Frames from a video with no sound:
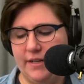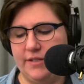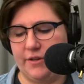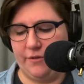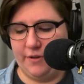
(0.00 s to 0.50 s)

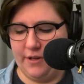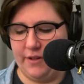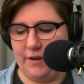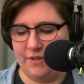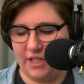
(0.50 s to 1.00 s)
So,
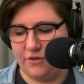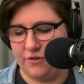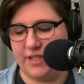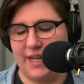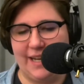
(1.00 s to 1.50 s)
that was
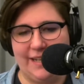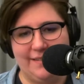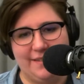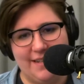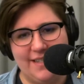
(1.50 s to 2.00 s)
interesting. And